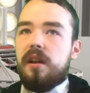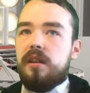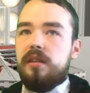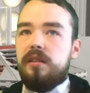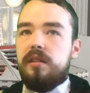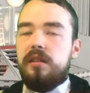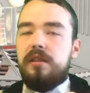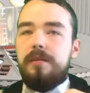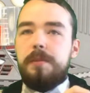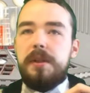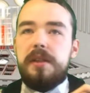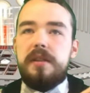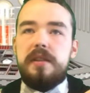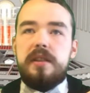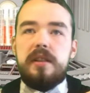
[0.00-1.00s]
little
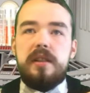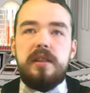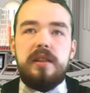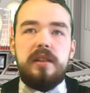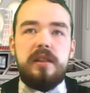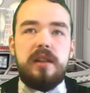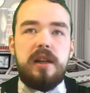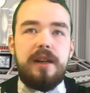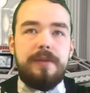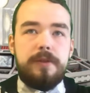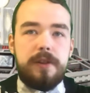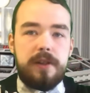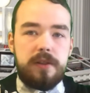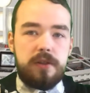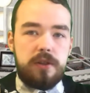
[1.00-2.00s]
bit
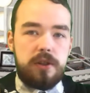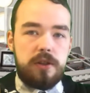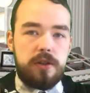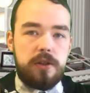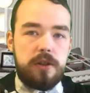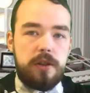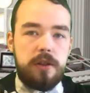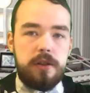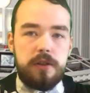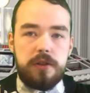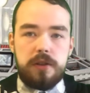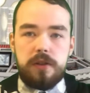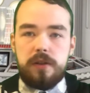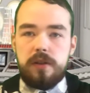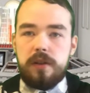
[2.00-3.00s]
at
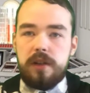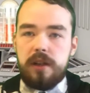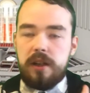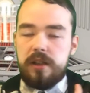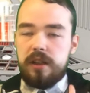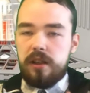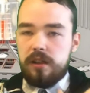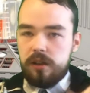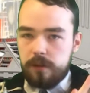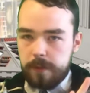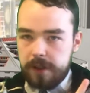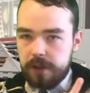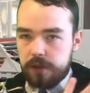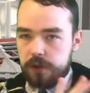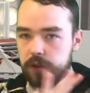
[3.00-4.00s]

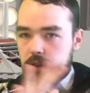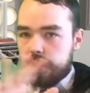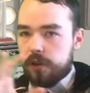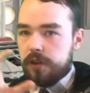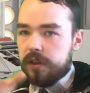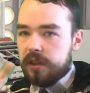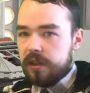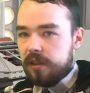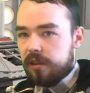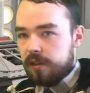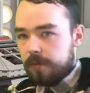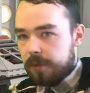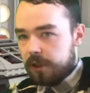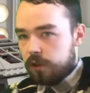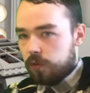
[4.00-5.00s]
the start and a
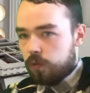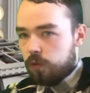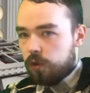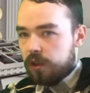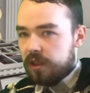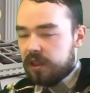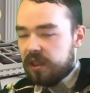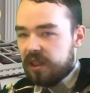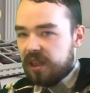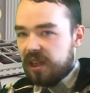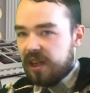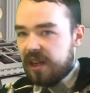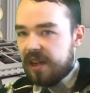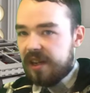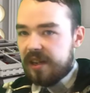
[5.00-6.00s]
little bit towards
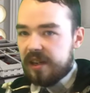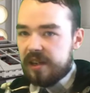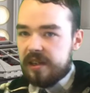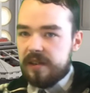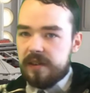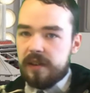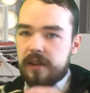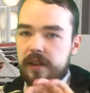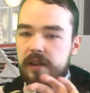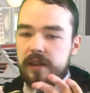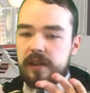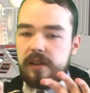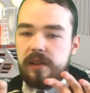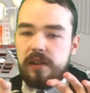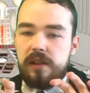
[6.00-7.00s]
the end,
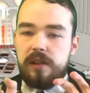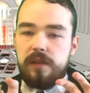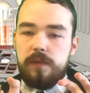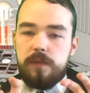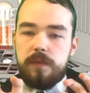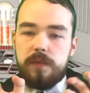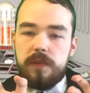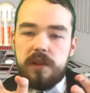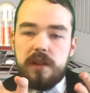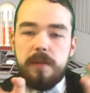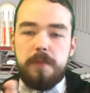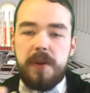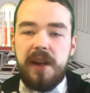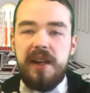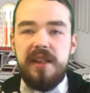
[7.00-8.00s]

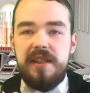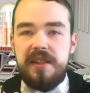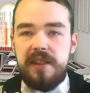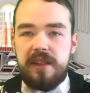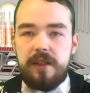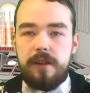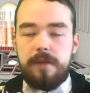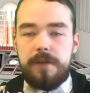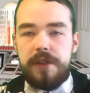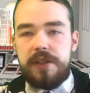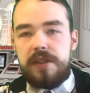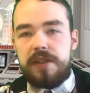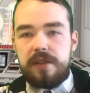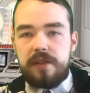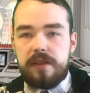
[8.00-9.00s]
the pacing of
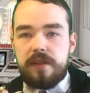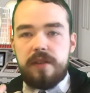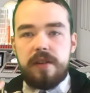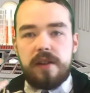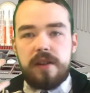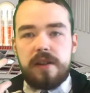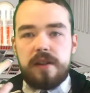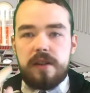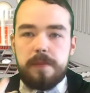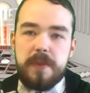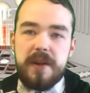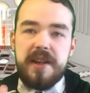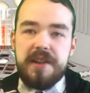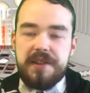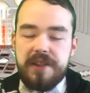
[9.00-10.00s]

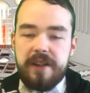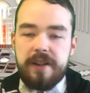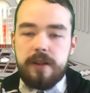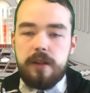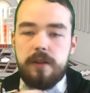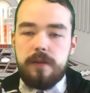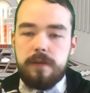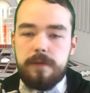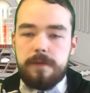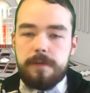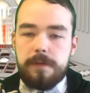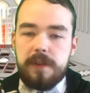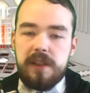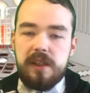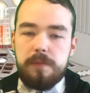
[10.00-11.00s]

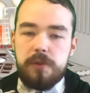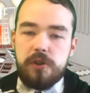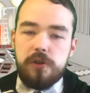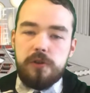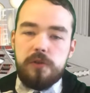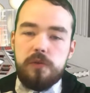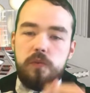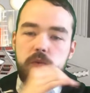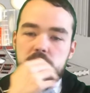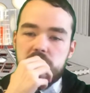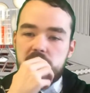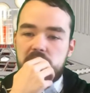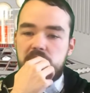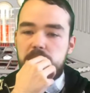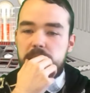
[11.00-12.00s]
the episode was
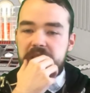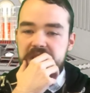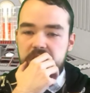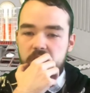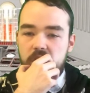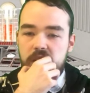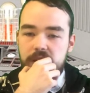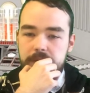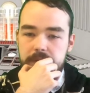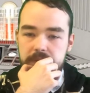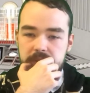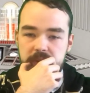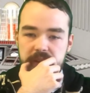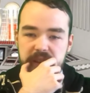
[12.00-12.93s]
a little bit off.